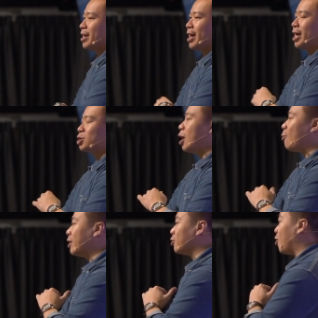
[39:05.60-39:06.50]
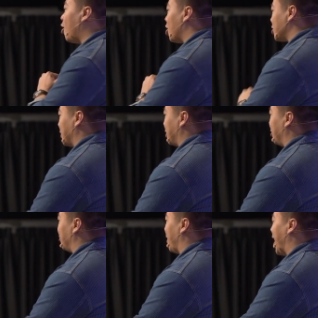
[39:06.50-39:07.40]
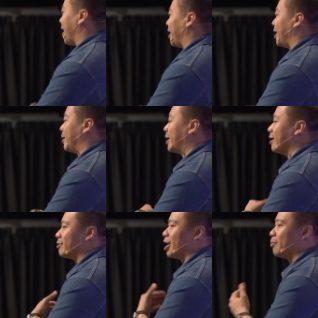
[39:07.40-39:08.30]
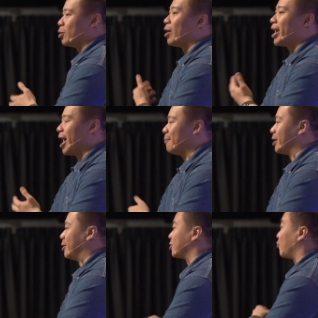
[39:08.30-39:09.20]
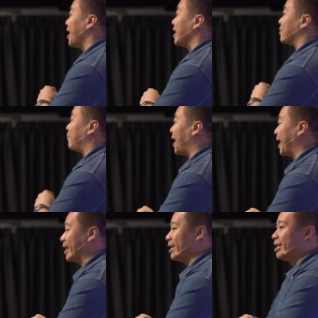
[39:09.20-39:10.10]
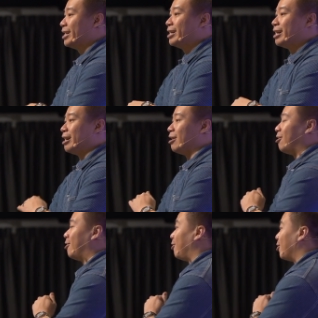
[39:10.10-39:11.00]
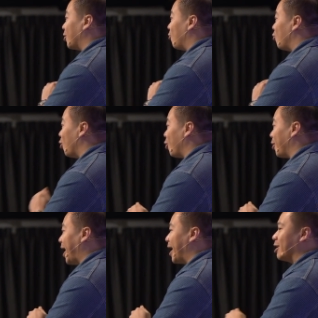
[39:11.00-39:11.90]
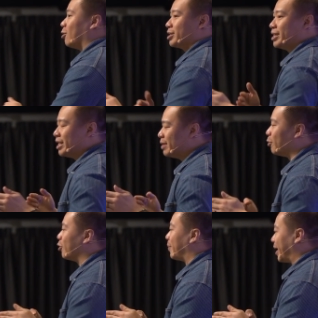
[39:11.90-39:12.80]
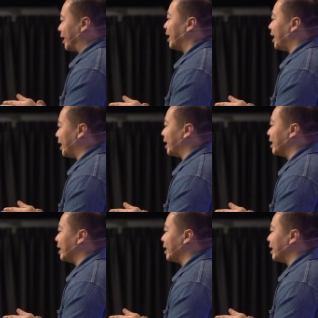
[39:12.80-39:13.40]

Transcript: And so I went to the hospital. And uh, he began to tell me what happened. He was riding his bike uh, along the road. And he got T boned by a car.